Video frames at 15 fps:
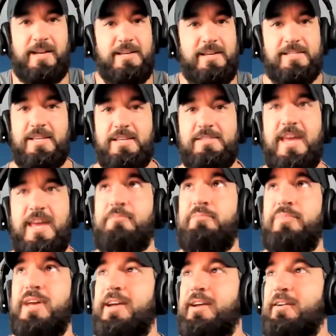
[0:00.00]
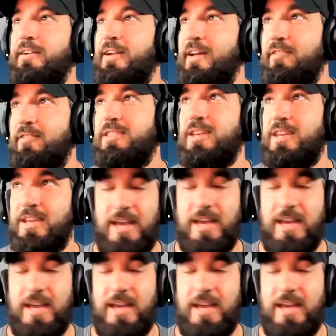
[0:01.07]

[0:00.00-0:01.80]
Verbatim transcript: He's he's getting bigger and everything.